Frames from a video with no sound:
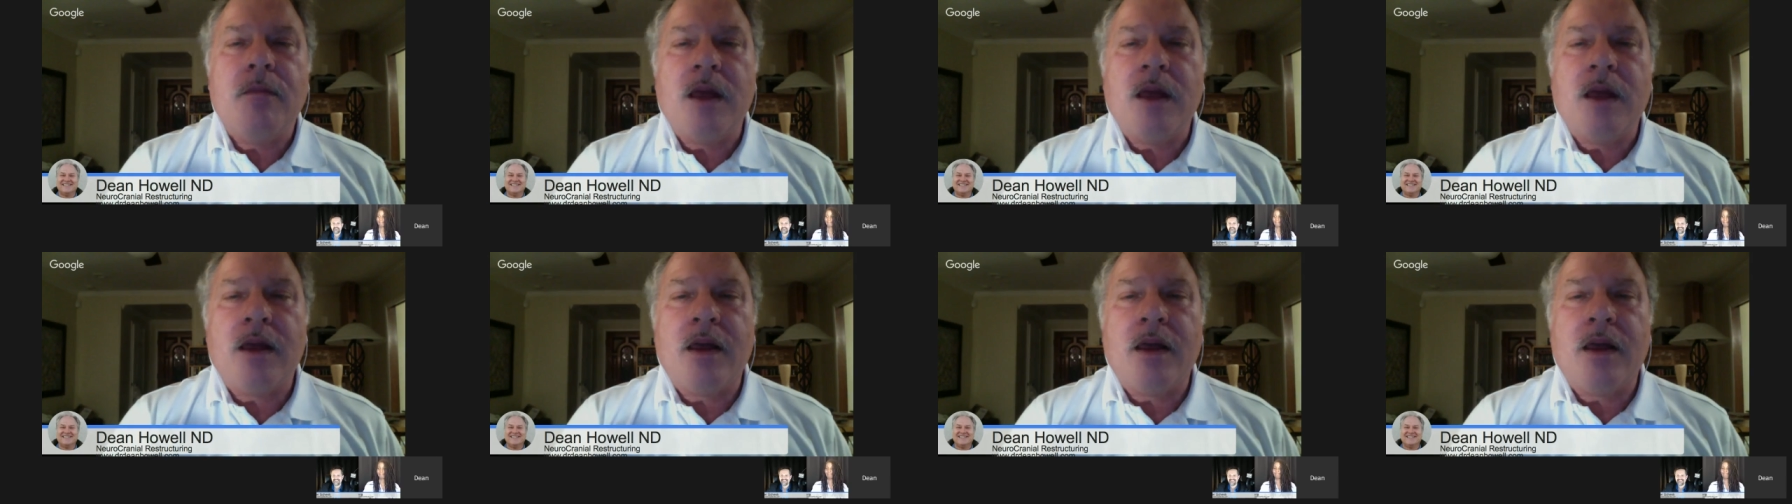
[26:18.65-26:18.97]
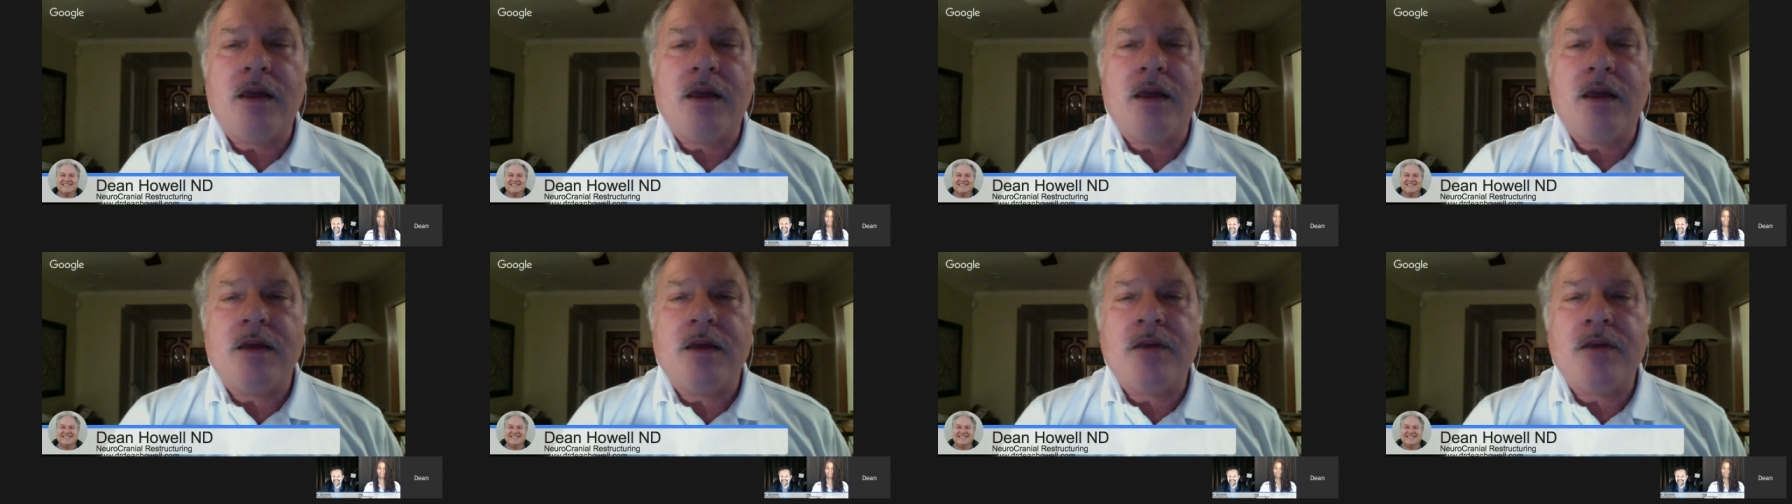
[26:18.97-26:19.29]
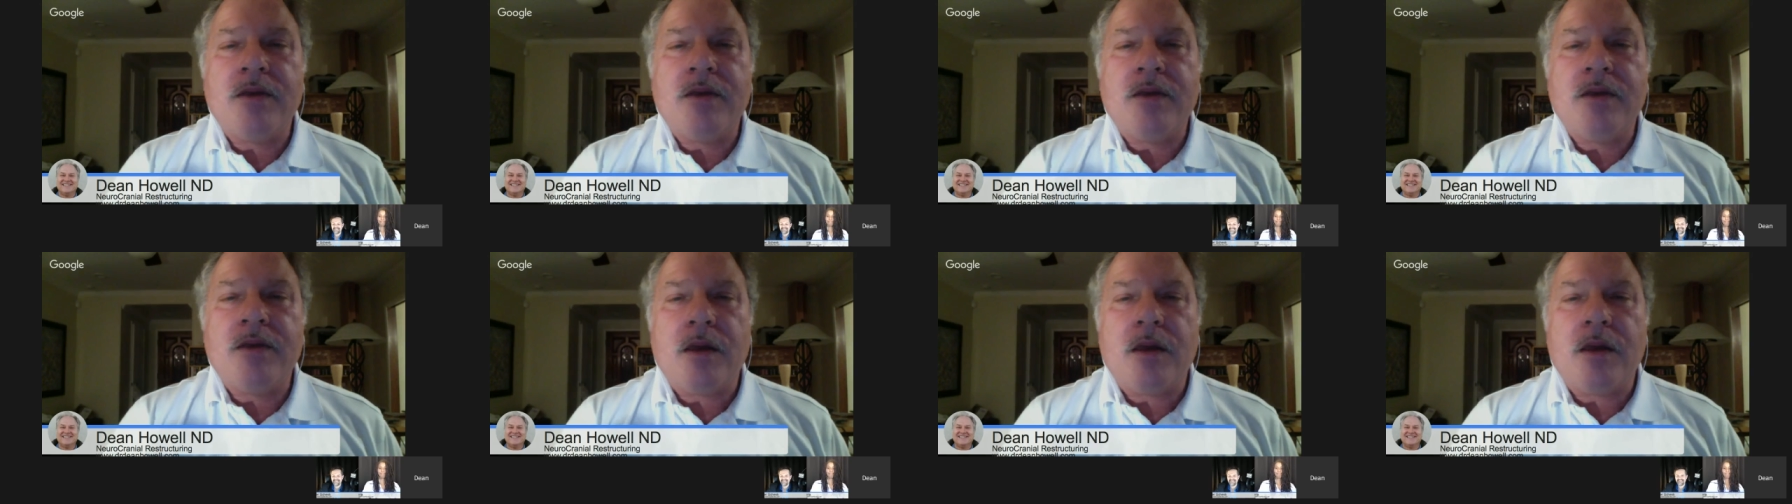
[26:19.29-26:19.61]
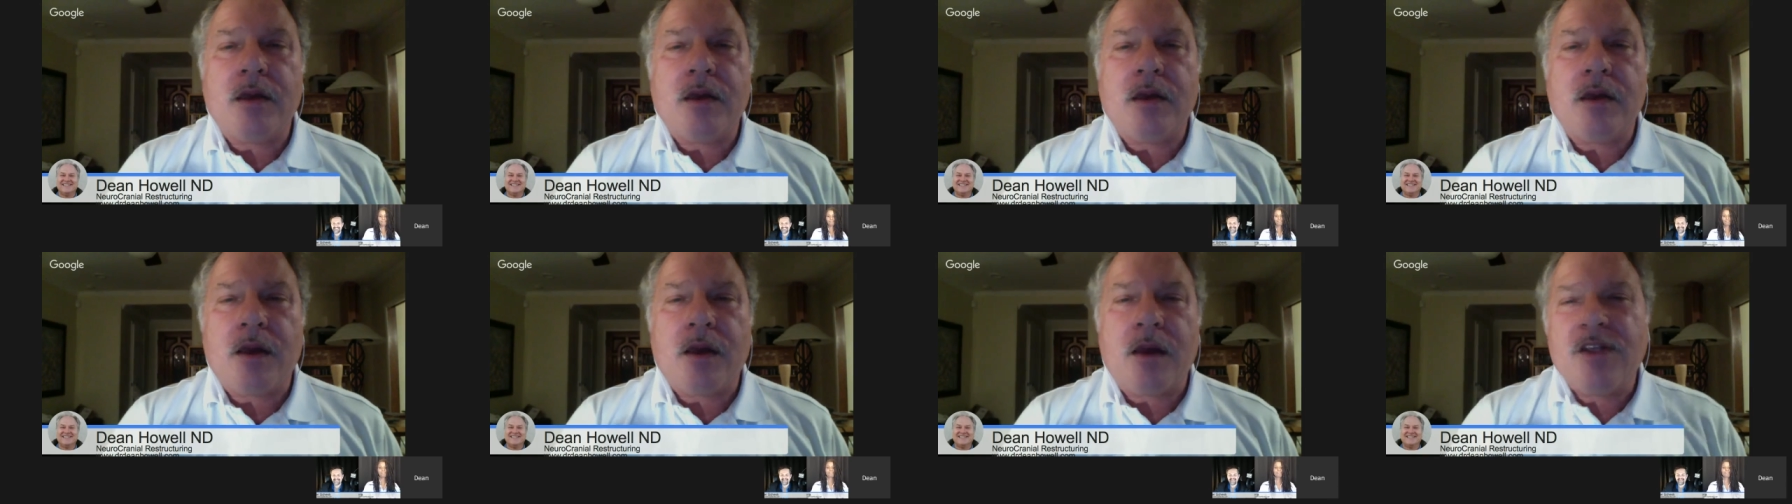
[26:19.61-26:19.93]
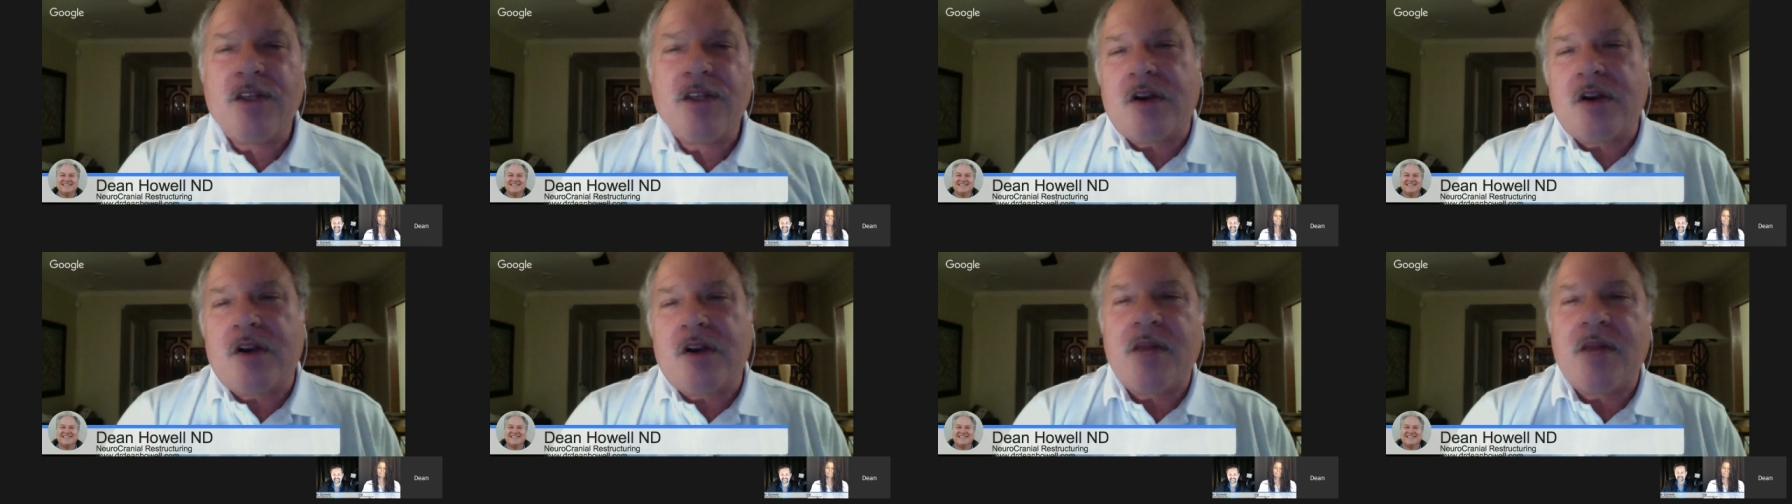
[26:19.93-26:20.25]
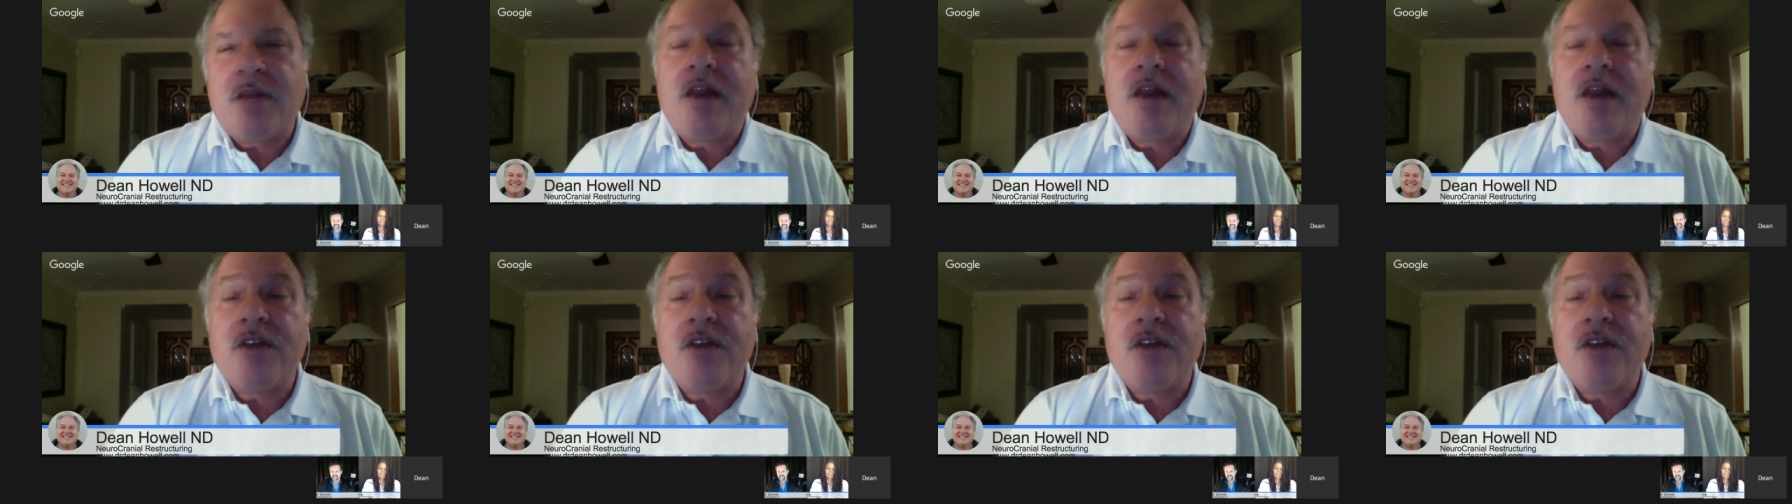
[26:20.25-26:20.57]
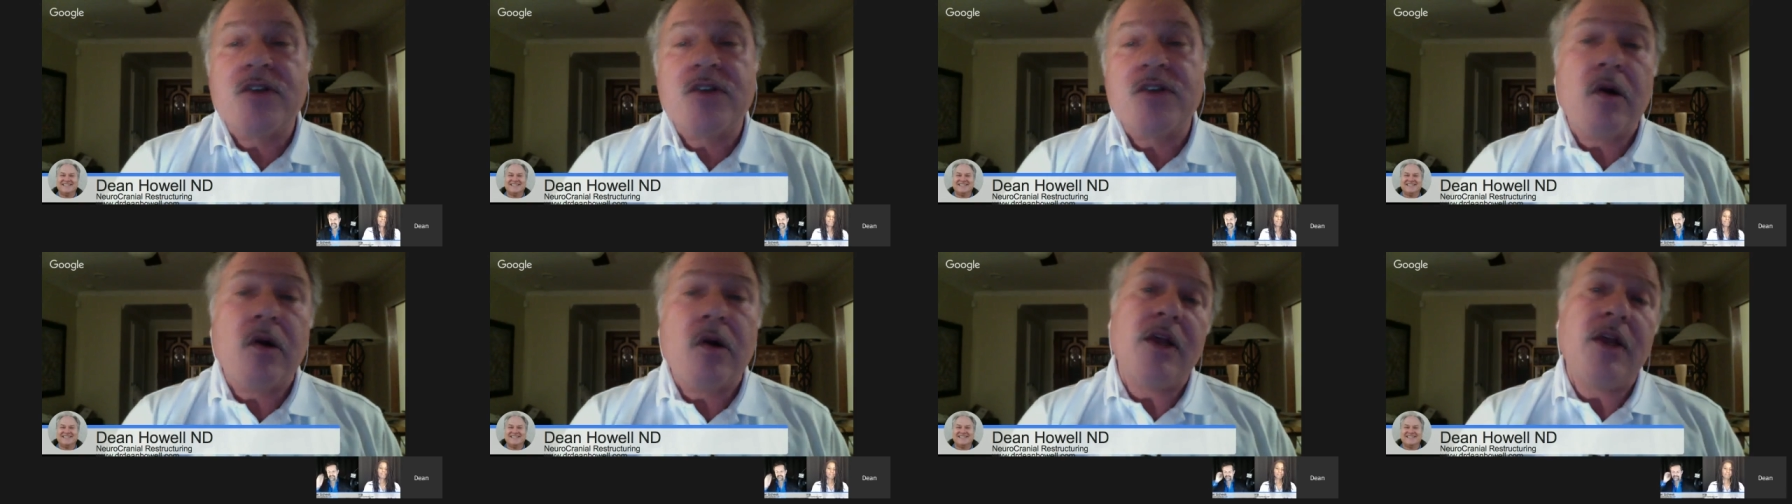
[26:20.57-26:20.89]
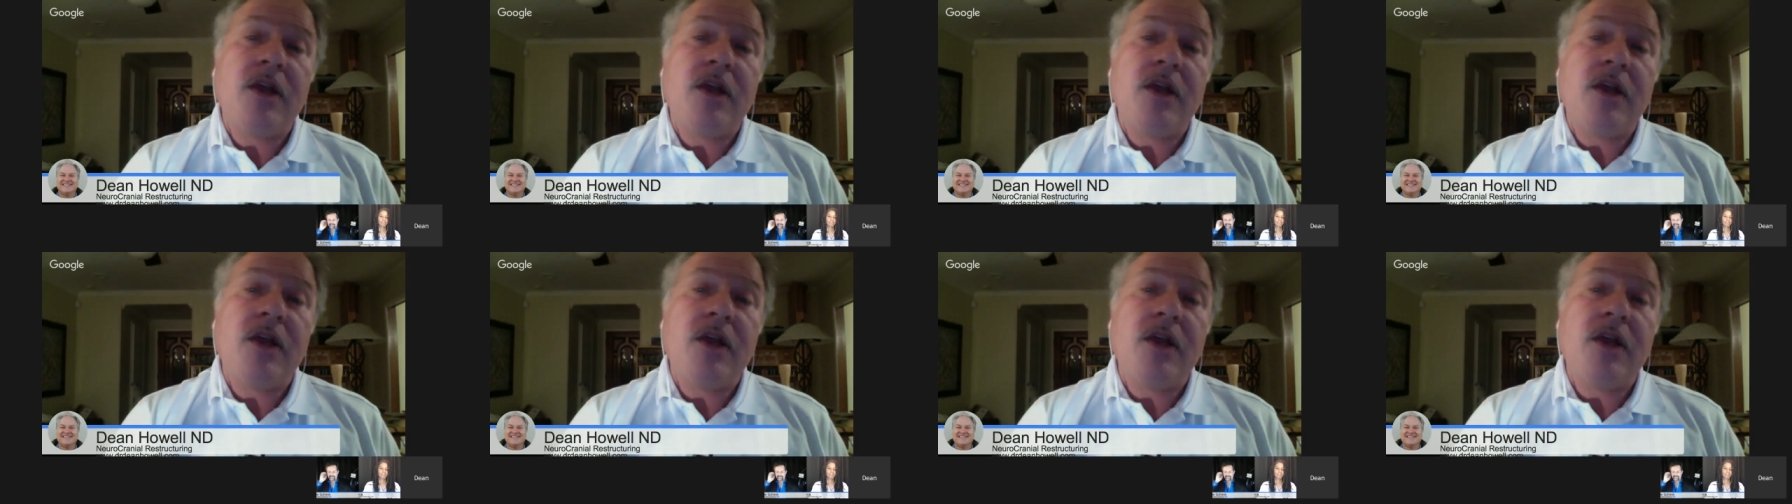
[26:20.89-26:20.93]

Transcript: Uh, A certain amount of the what? What